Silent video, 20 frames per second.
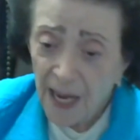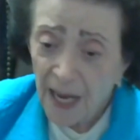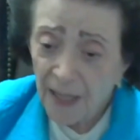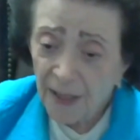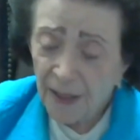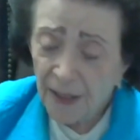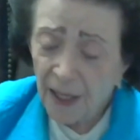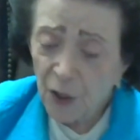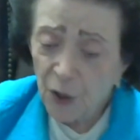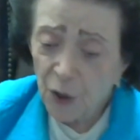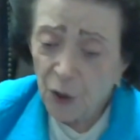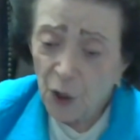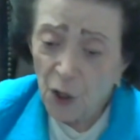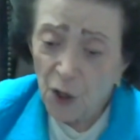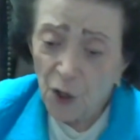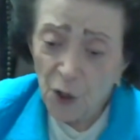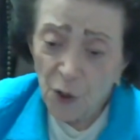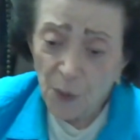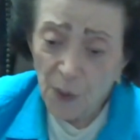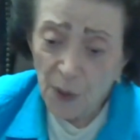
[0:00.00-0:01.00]
as I
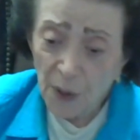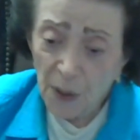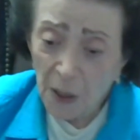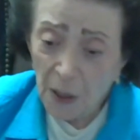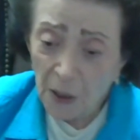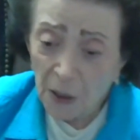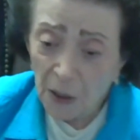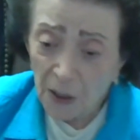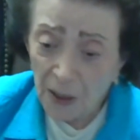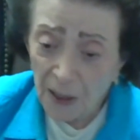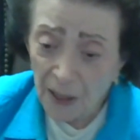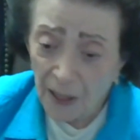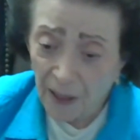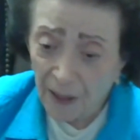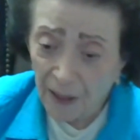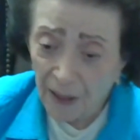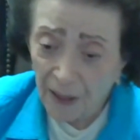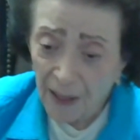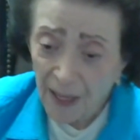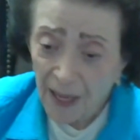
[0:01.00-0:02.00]
saw them in the
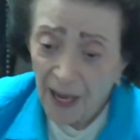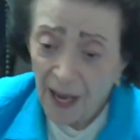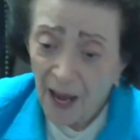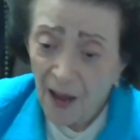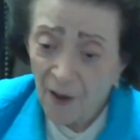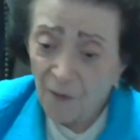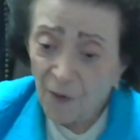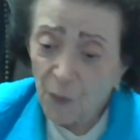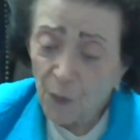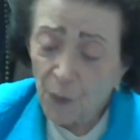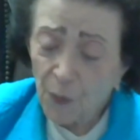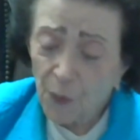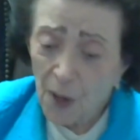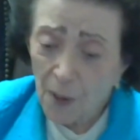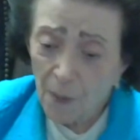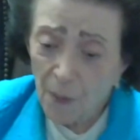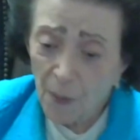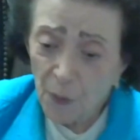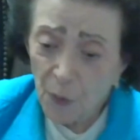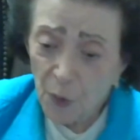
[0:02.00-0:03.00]
clinic having
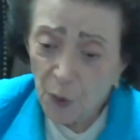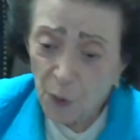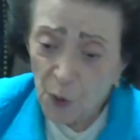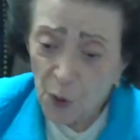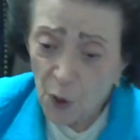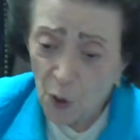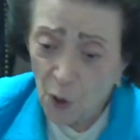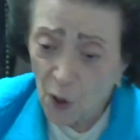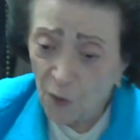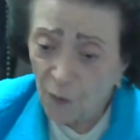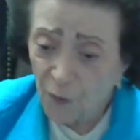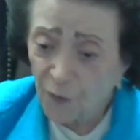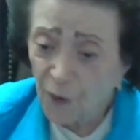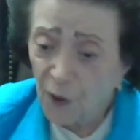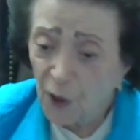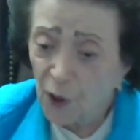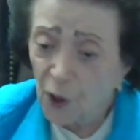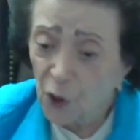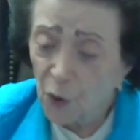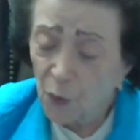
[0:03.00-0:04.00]
problems with heart
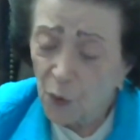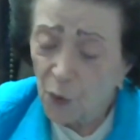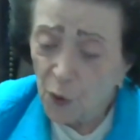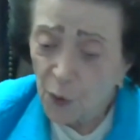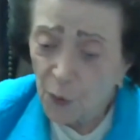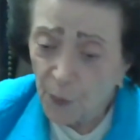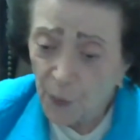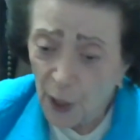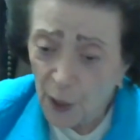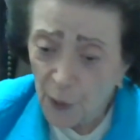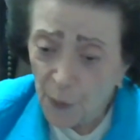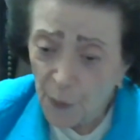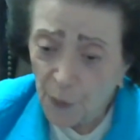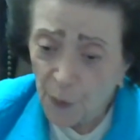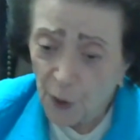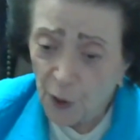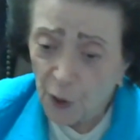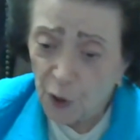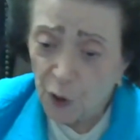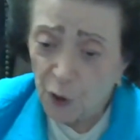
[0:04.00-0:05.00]
failure, with blood
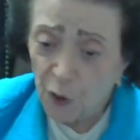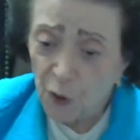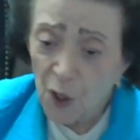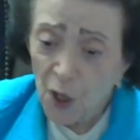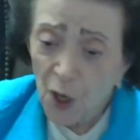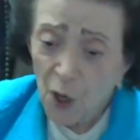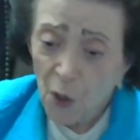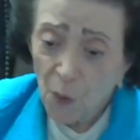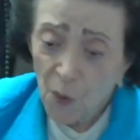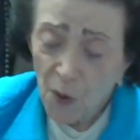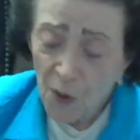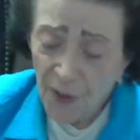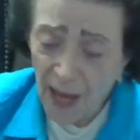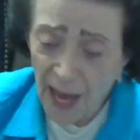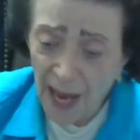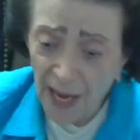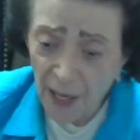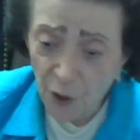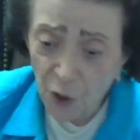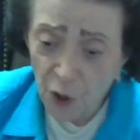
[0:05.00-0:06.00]
pressure, with
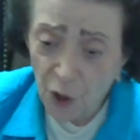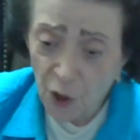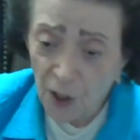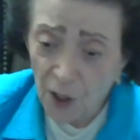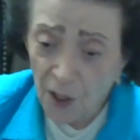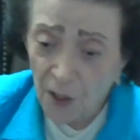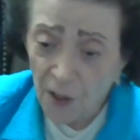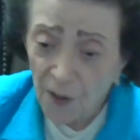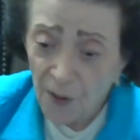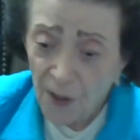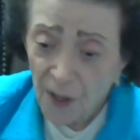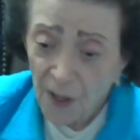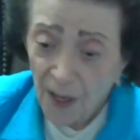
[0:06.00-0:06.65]
angina,